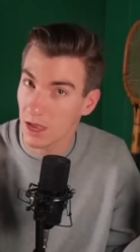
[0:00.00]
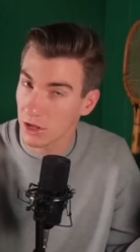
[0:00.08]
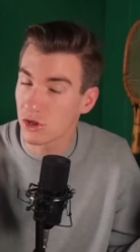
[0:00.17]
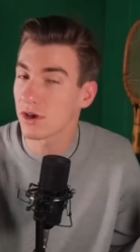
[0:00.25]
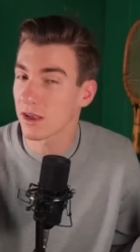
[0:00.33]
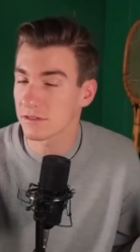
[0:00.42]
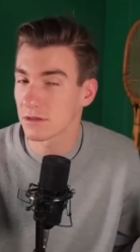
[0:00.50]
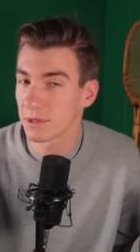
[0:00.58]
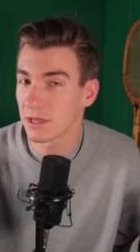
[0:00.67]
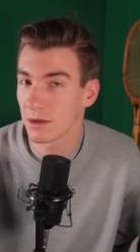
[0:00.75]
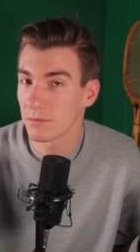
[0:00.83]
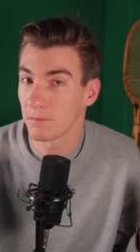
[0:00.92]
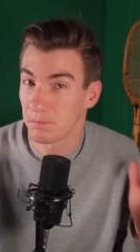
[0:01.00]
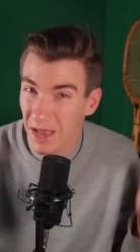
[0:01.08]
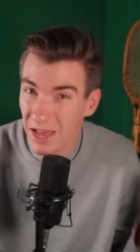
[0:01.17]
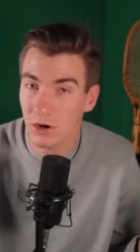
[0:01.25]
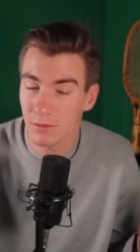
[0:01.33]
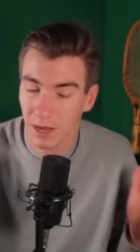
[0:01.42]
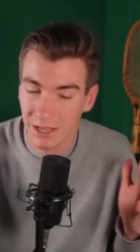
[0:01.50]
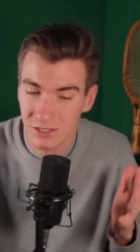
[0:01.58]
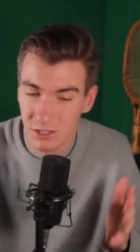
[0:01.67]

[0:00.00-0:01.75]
and you guys could become better by